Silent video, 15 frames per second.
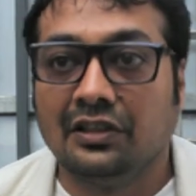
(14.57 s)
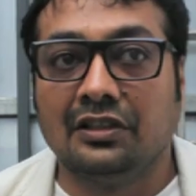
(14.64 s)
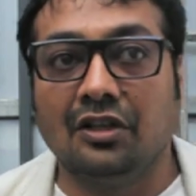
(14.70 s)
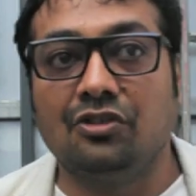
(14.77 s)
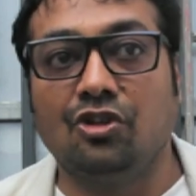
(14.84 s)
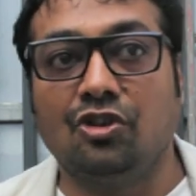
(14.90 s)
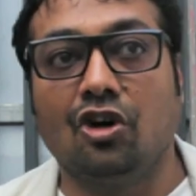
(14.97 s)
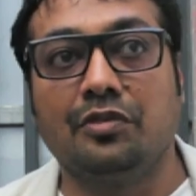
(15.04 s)

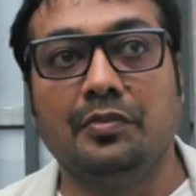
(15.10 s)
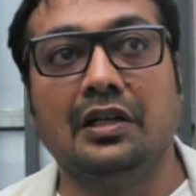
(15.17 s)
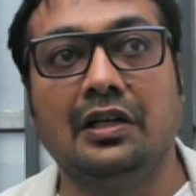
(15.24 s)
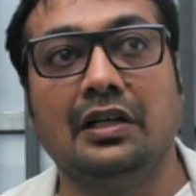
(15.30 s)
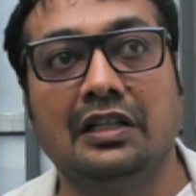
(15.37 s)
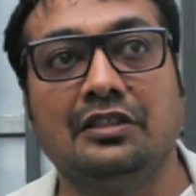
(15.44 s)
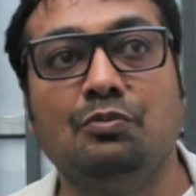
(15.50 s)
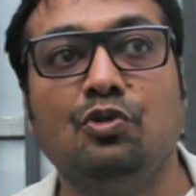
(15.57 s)
Now
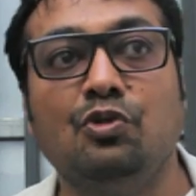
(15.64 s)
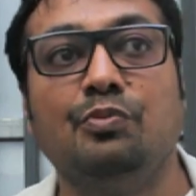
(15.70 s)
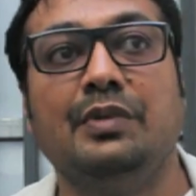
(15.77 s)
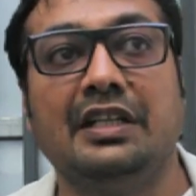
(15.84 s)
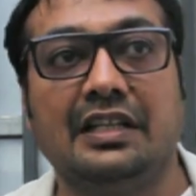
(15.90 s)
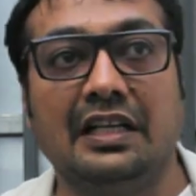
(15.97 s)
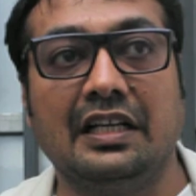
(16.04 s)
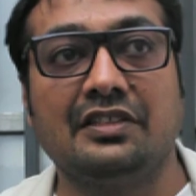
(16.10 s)
Dogma as a
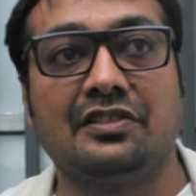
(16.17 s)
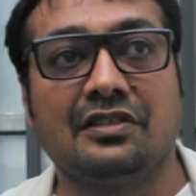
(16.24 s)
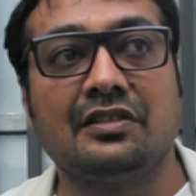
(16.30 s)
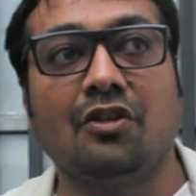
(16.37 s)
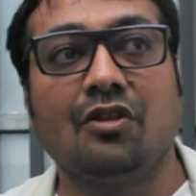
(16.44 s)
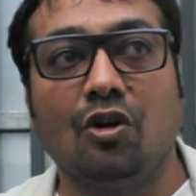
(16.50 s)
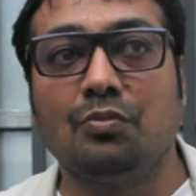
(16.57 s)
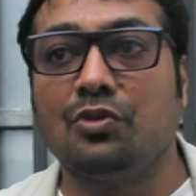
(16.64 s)
movement has
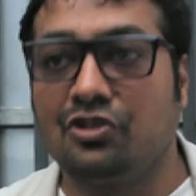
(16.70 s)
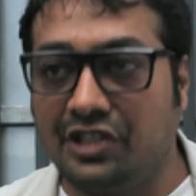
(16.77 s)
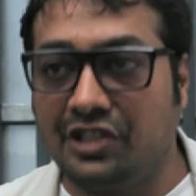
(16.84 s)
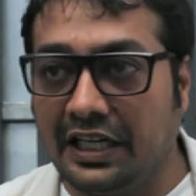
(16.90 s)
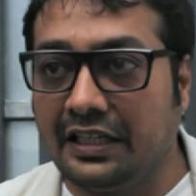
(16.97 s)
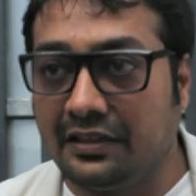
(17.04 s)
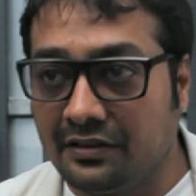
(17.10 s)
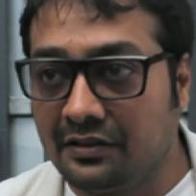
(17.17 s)
almost
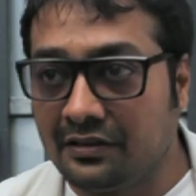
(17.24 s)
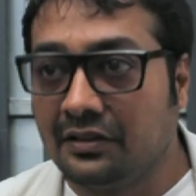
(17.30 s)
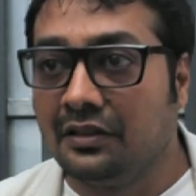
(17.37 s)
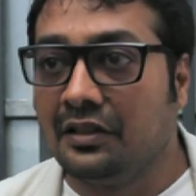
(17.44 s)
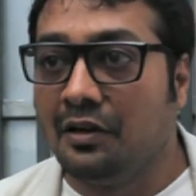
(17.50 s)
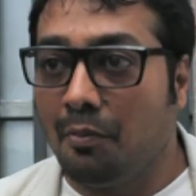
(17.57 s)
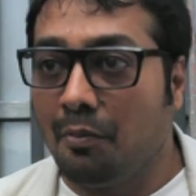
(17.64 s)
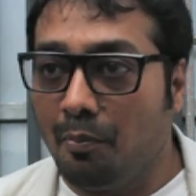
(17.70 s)
died,
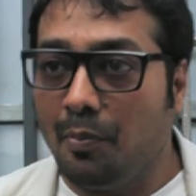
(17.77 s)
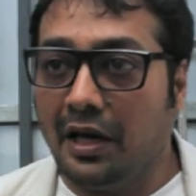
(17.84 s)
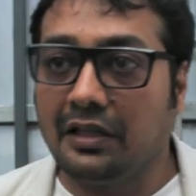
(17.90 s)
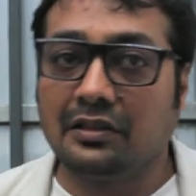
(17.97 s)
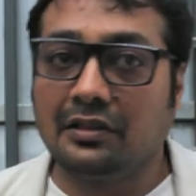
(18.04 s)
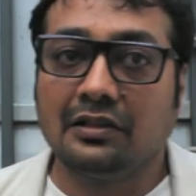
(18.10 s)
but